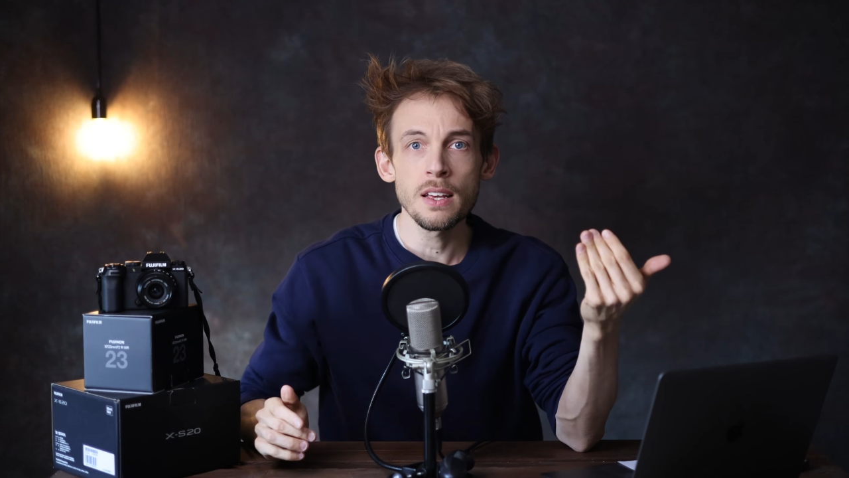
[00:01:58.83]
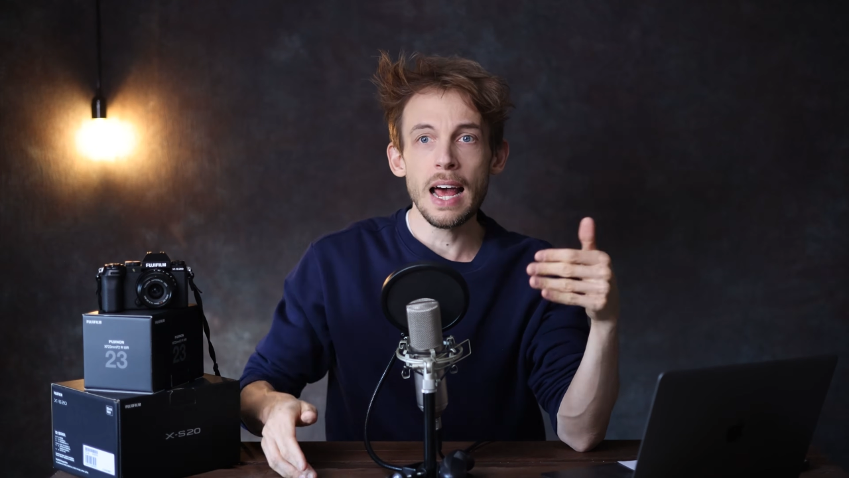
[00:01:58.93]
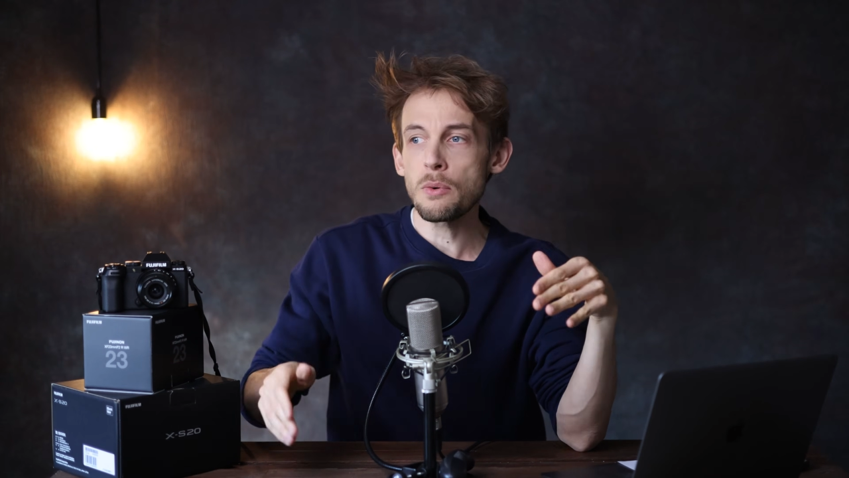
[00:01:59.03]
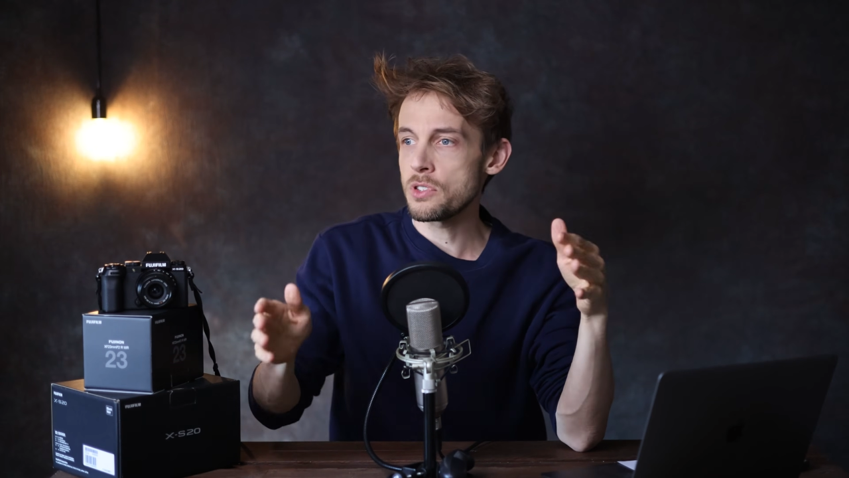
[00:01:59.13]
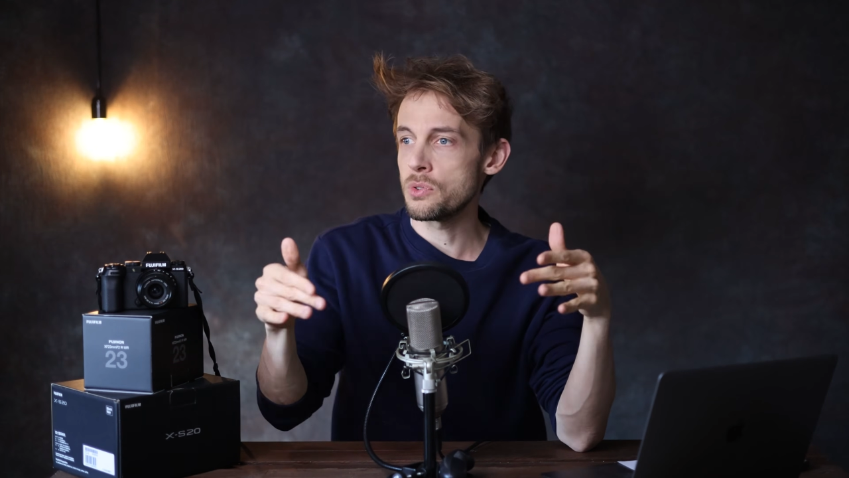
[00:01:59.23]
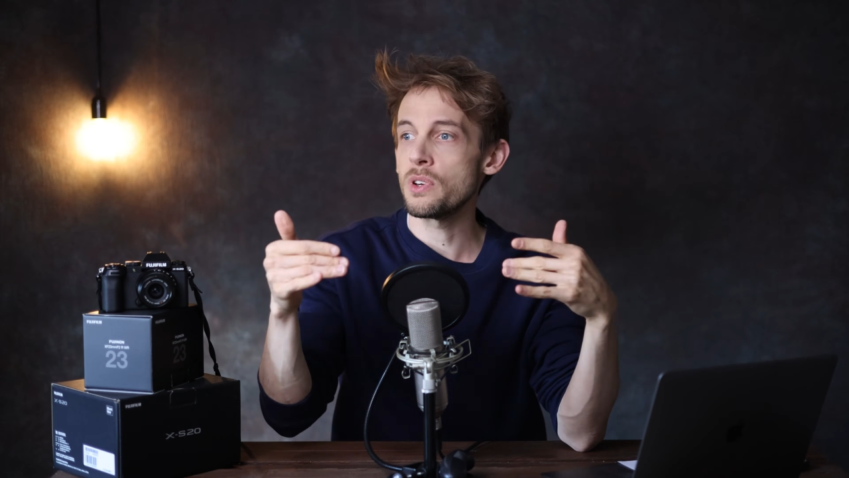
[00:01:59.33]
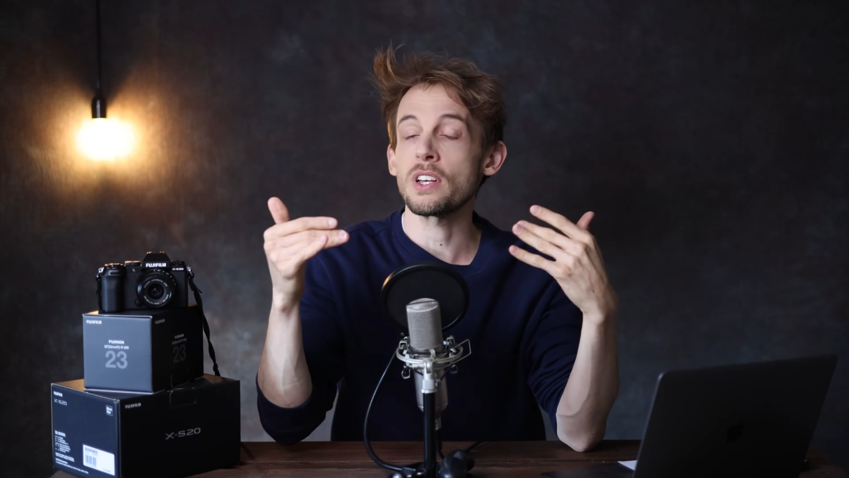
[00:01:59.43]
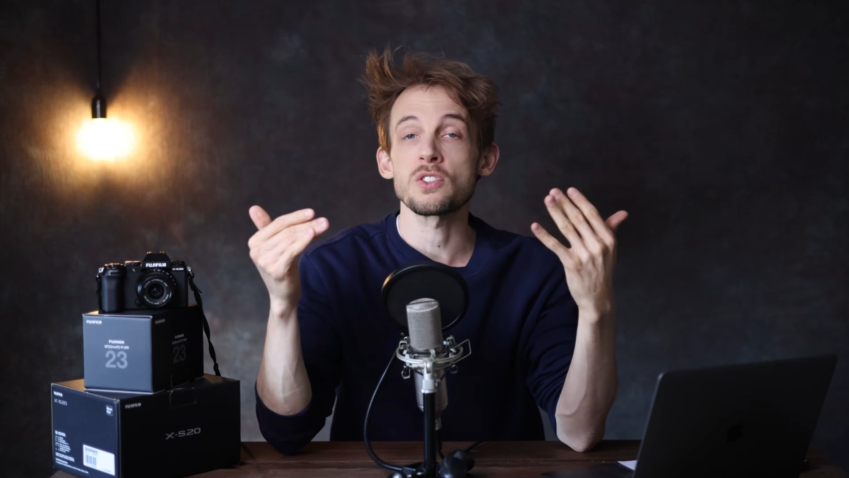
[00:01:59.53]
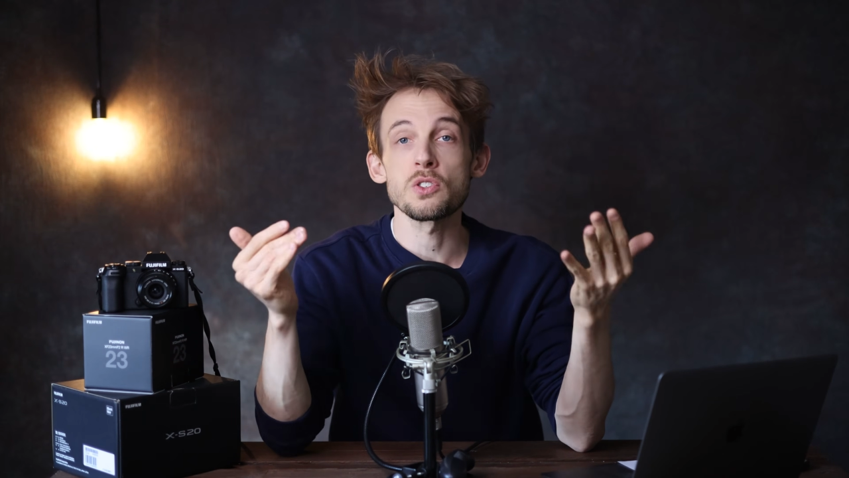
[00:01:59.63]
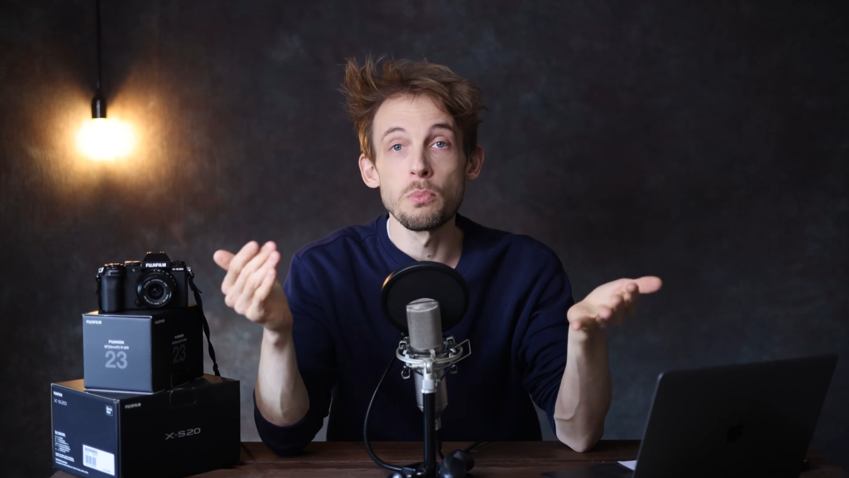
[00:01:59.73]
and I was
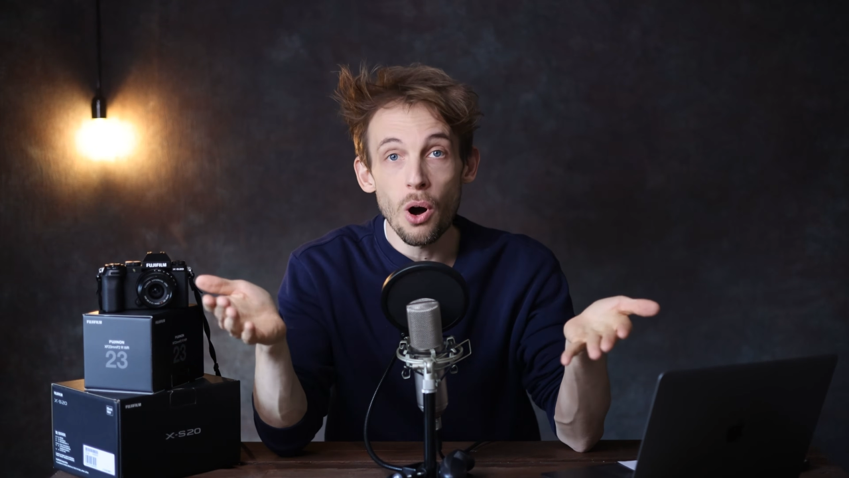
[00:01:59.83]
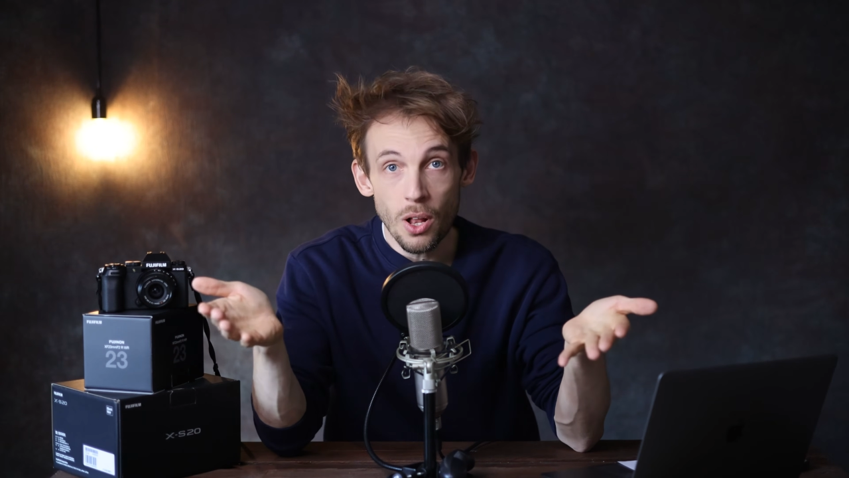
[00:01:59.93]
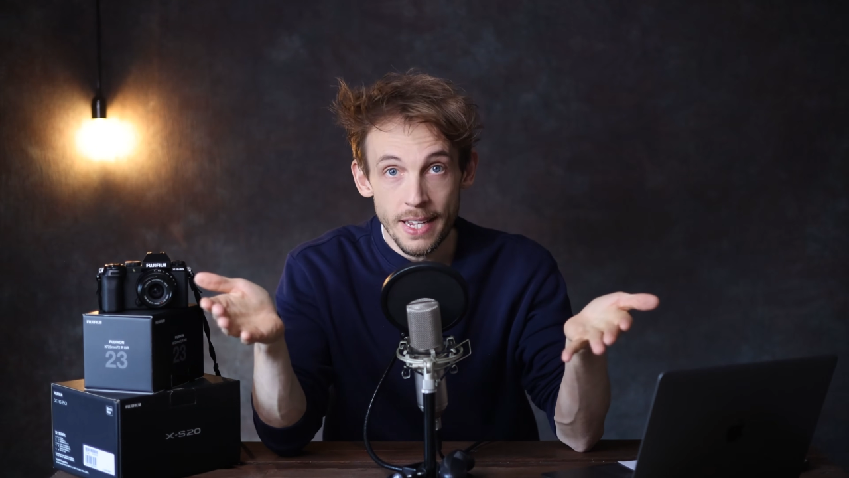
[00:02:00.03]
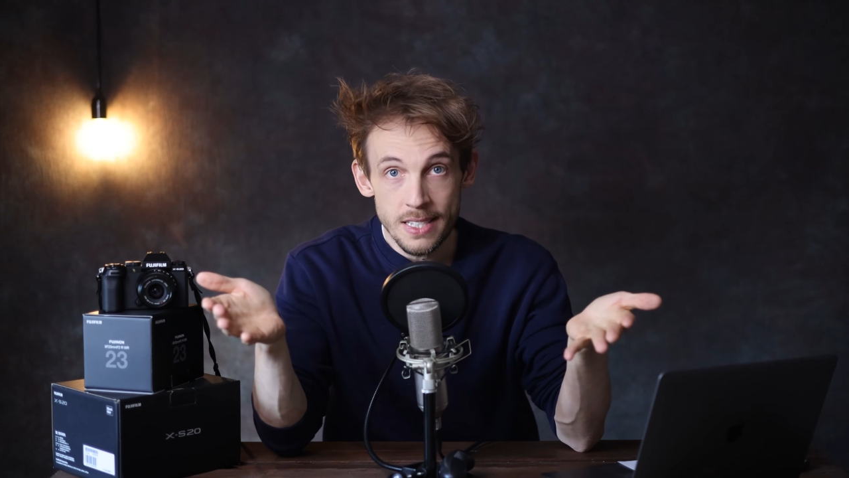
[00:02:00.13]
doing a small